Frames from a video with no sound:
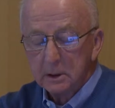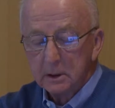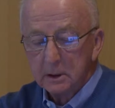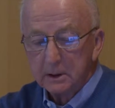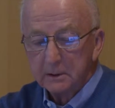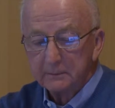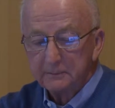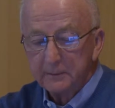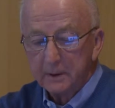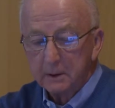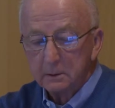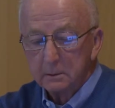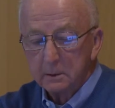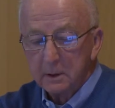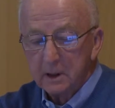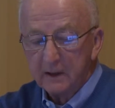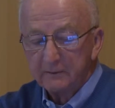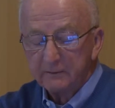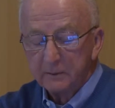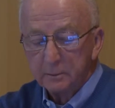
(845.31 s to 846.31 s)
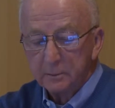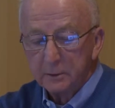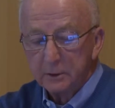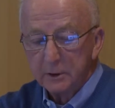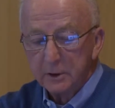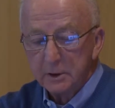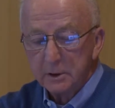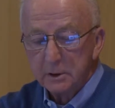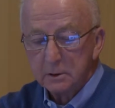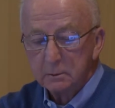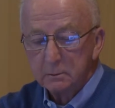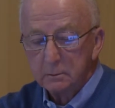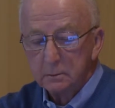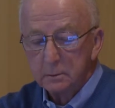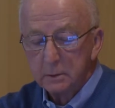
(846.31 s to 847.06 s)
the federal government